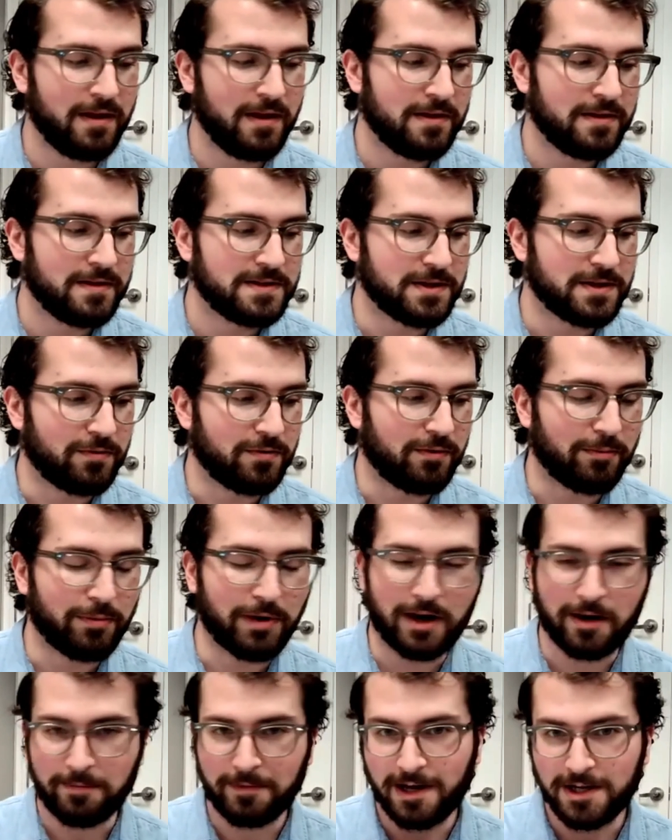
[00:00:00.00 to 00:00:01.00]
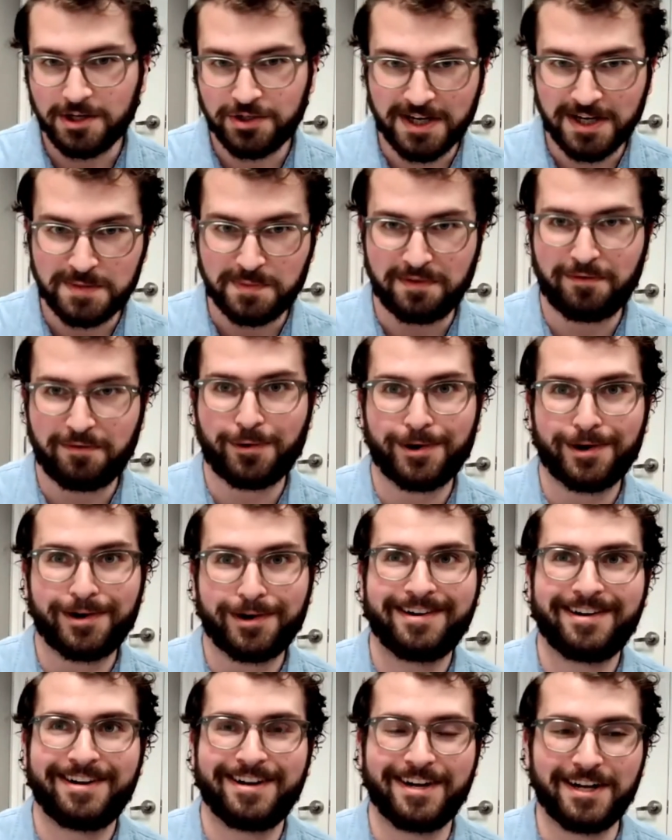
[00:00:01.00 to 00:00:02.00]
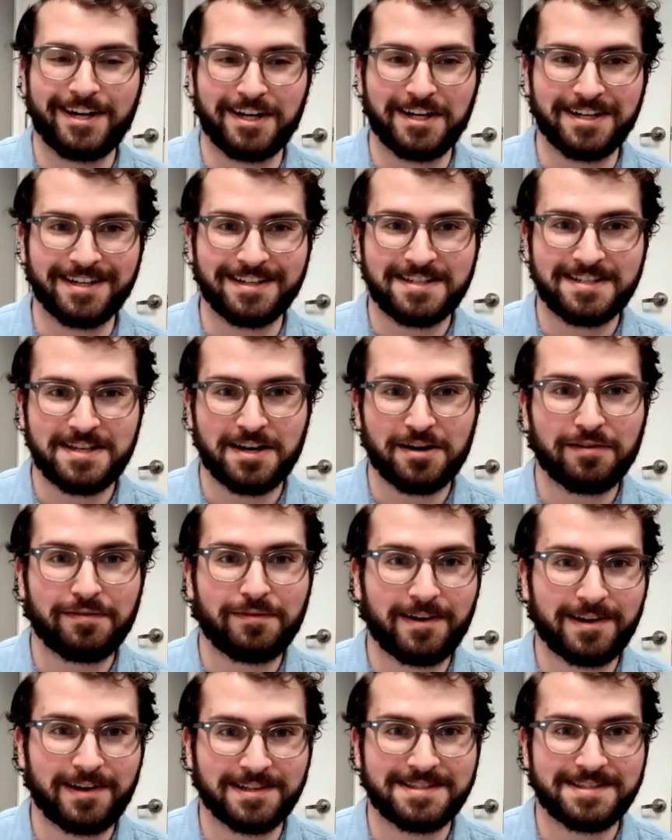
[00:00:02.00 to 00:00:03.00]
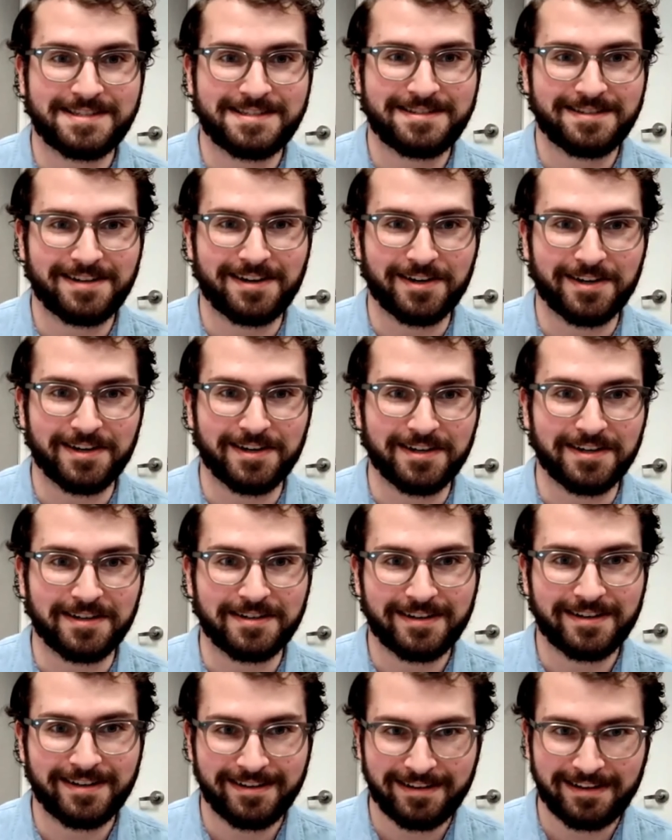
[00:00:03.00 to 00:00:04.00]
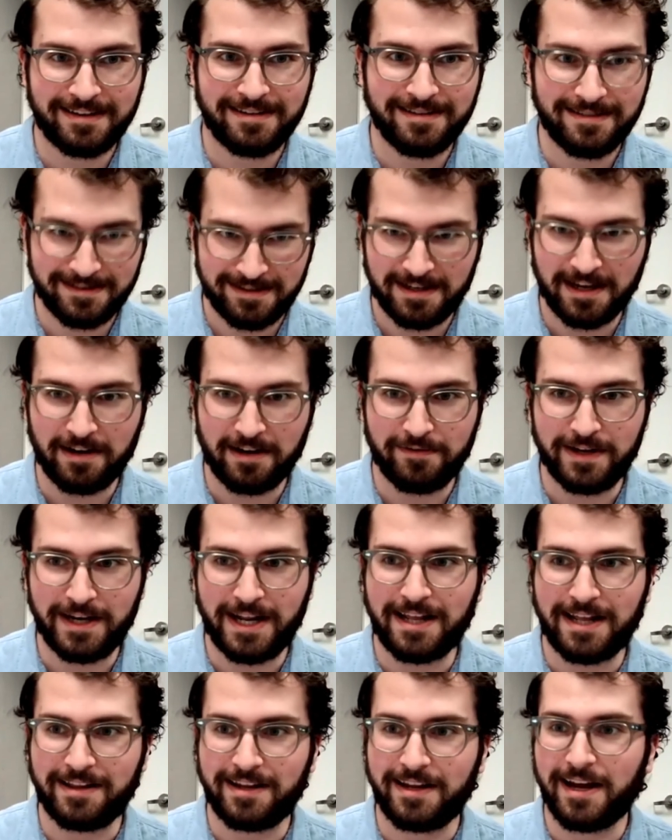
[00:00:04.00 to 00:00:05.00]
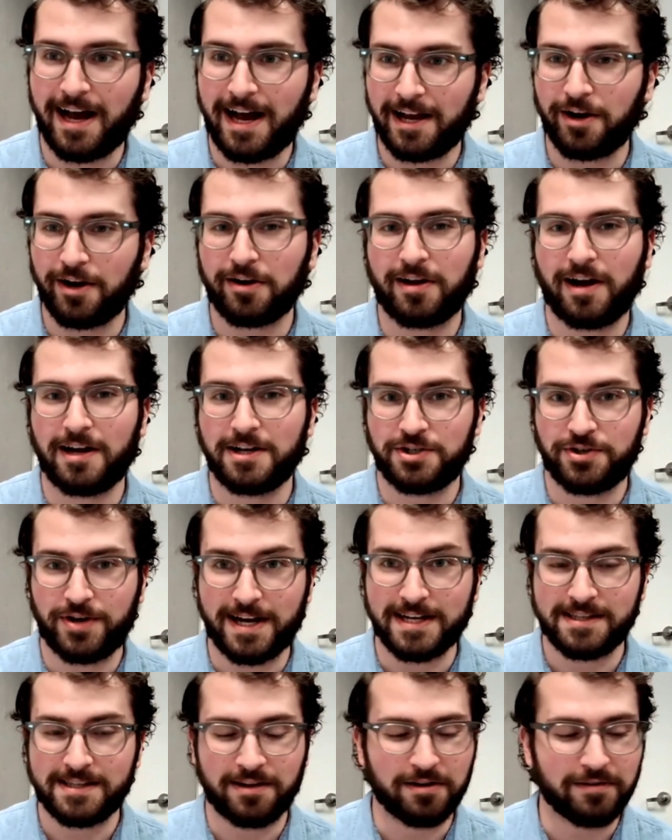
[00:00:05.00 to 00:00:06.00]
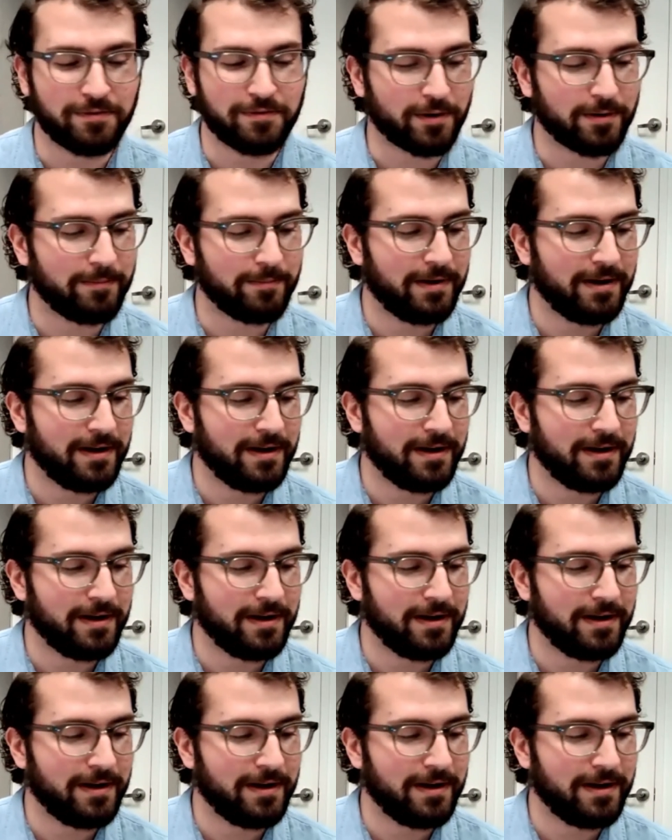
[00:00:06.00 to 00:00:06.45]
So we brought up contrast before. Serif fonts are kind of innately a higher contrast letter form.